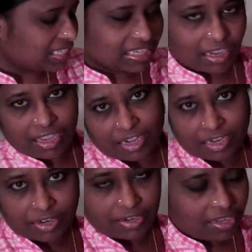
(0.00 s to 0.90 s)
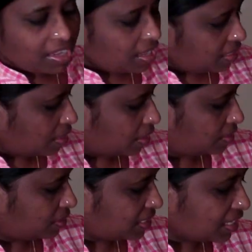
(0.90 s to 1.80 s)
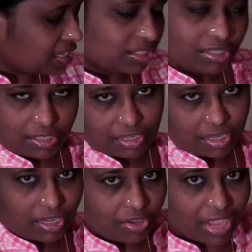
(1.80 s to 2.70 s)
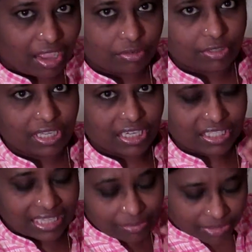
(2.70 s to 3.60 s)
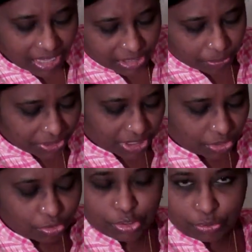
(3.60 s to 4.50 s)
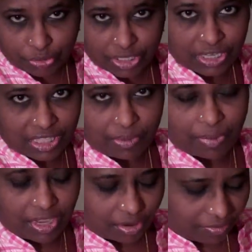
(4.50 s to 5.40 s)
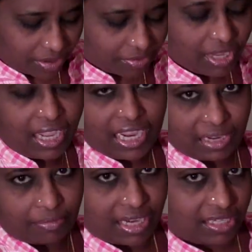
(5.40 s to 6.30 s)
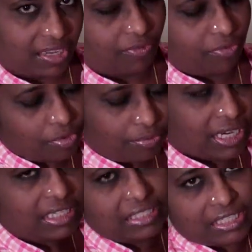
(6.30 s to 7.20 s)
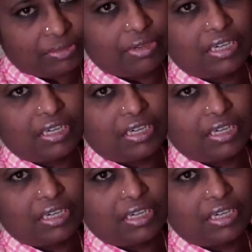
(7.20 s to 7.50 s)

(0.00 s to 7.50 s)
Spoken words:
trick I learned. The trick is you have to get same size potatoes to put it in the microwave. It might take 4 minutes, 3